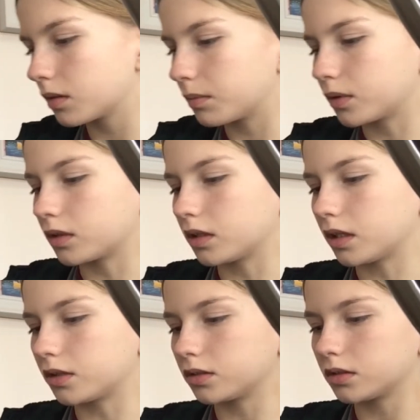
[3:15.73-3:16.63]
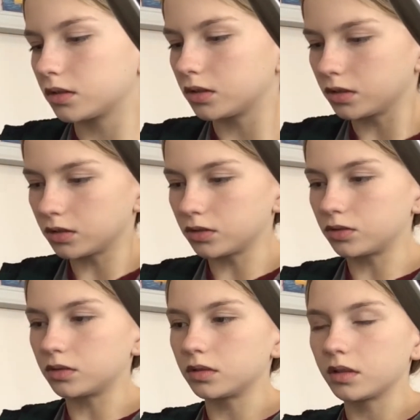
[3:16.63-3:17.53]
build it out to
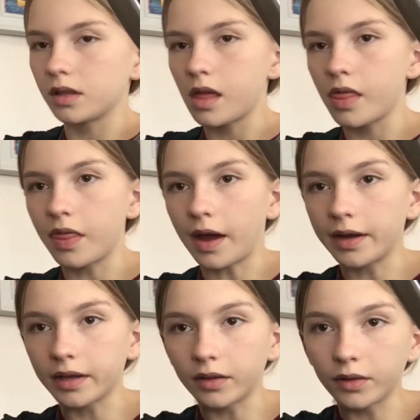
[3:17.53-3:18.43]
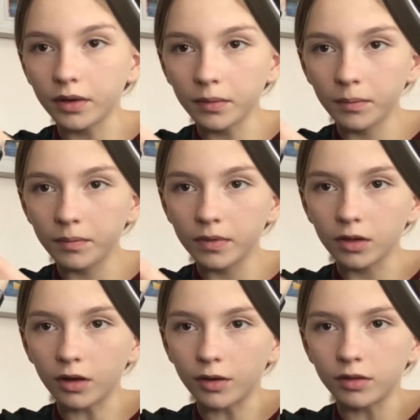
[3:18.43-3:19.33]
that color.
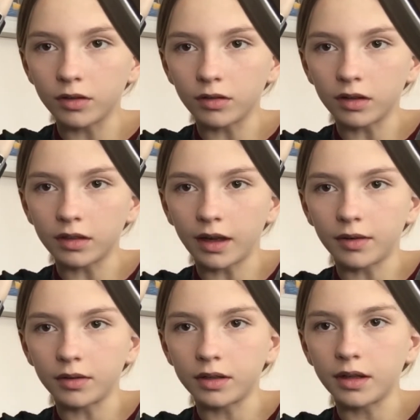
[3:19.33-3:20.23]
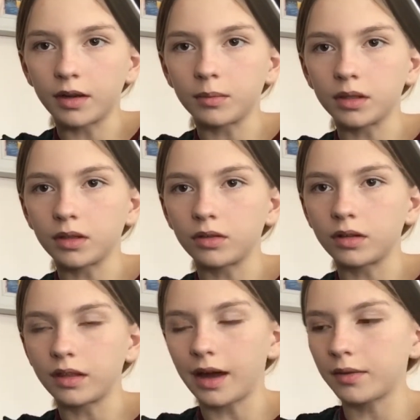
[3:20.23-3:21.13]
So I was using that one, now I'm gonna go do
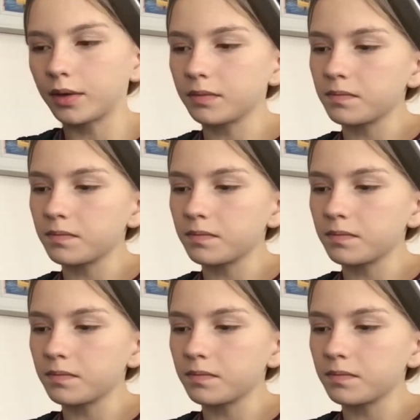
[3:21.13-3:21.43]
that one.